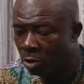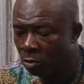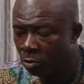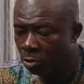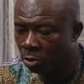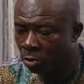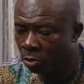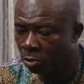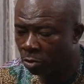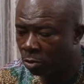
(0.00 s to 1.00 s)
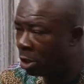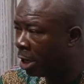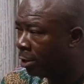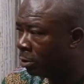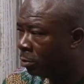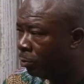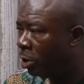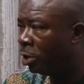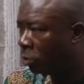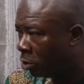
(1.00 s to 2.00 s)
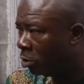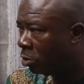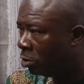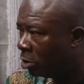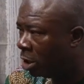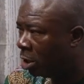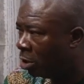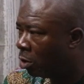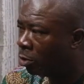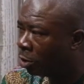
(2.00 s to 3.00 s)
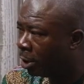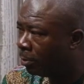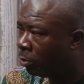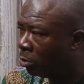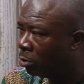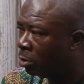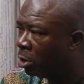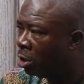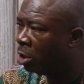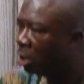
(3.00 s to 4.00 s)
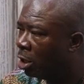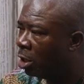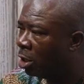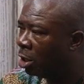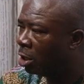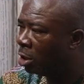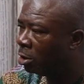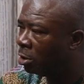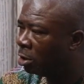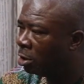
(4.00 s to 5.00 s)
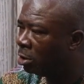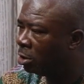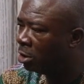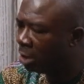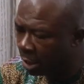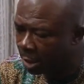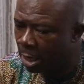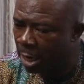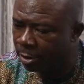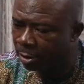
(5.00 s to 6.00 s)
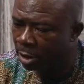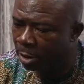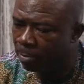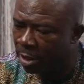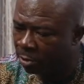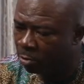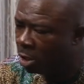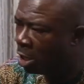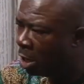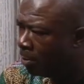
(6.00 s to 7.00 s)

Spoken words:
who is also now being returned, Honorable Declan Mbadiwe